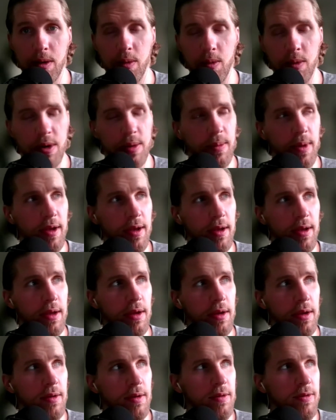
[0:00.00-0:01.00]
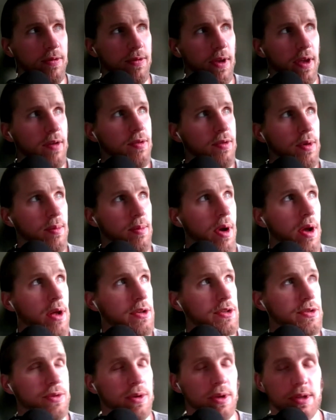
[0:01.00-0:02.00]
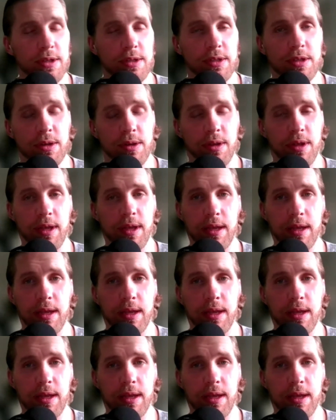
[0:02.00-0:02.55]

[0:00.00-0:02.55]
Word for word: one of my favorite mantras